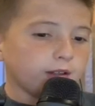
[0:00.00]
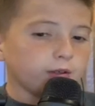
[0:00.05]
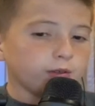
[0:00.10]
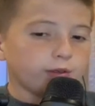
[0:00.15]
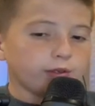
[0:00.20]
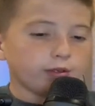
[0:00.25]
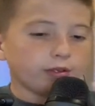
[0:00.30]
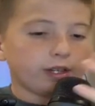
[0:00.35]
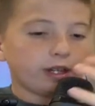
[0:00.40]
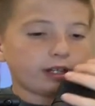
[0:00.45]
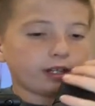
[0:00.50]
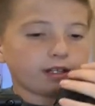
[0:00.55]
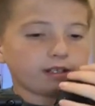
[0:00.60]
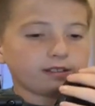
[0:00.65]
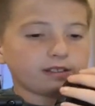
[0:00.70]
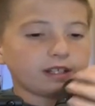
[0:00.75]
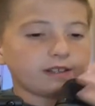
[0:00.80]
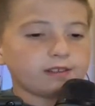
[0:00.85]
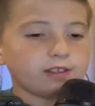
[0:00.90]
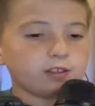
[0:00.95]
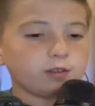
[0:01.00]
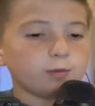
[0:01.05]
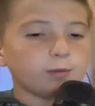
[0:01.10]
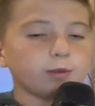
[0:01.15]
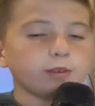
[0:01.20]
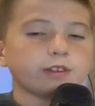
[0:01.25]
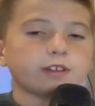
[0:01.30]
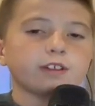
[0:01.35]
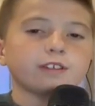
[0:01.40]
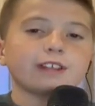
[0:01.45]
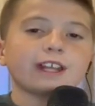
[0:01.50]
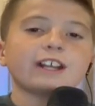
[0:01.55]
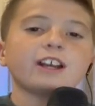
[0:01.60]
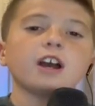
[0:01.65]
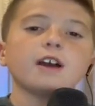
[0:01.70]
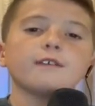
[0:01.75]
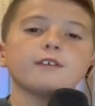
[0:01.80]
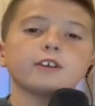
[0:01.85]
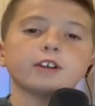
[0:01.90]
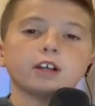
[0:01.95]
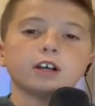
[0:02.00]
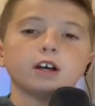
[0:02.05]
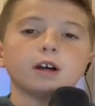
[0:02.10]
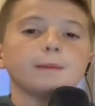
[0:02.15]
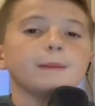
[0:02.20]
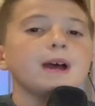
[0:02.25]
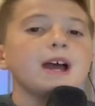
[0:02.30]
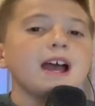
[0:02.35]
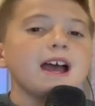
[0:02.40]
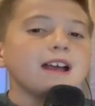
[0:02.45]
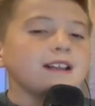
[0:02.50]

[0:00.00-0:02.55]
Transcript: uh, they're not going to say this because they cover it up.